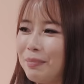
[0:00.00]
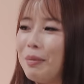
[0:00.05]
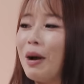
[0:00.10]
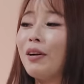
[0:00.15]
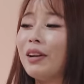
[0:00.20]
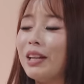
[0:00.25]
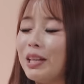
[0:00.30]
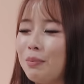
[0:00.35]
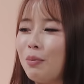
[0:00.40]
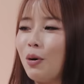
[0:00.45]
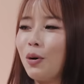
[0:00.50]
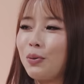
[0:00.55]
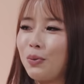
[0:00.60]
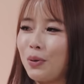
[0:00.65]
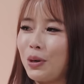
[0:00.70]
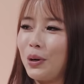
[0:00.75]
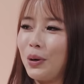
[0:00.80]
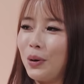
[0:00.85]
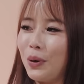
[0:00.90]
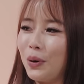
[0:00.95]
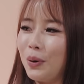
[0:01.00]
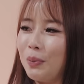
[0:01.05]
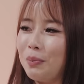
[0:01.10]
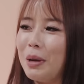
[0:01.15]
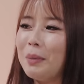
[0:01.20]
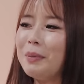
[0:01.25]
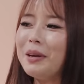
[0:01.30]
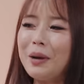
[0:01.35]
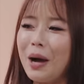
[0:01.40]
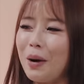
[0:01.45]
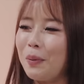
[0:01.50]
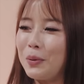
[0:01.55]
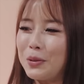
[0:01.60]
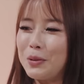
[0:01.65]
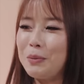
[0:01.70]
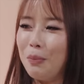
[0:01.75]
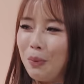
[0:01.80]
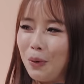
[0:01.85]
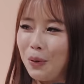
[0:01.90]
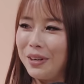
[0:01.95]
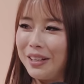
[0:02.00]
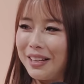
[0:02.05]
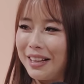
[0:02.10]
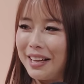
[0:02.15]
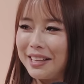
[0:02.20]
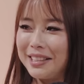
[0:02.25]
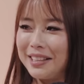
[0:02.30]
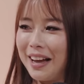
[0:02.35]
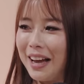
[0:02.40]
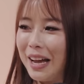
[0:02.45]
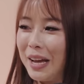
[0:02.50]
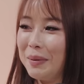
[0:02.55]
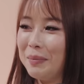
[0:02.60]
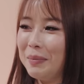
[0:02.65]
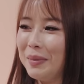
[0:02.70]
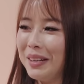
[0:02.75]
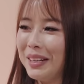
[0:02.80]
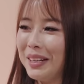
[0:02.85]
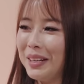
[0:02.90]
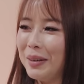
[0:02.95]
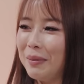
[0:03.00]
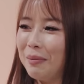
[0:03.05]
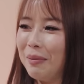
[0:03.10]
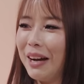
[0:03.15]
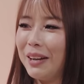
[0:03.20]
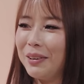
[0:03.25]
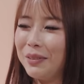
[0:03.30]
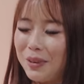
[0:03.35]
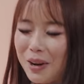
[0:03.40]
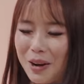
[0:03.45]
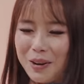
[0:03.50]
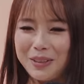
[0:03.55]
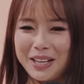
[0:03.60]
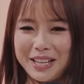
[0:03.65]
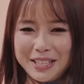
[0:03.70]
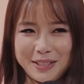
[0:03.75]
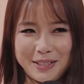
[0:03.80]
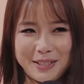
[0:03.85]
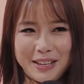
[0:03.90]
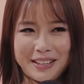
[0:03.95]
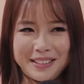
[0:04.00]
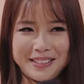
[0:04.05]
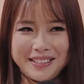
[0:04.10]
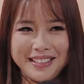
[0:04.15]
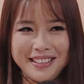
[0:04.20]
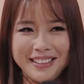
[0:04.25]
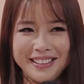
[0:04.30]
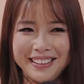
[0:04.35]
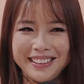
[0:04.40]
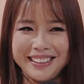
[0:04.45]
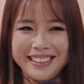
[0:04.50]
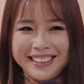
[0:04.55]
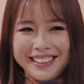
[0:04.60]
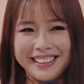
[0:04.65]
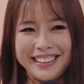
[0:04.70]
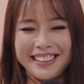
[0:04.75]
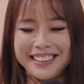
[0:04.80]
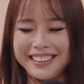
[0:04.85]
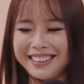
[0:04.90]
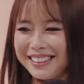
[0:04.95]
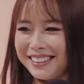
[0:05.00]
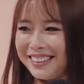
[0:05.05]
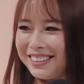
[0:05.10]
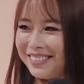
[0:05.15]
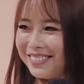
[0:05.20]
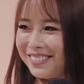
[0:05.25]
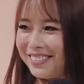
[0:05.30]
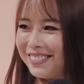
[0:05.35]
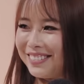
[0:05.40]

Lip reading: Marilyn Monroe. Maybe I wasn't born at that time. I don't know how that's sexy, like, you know.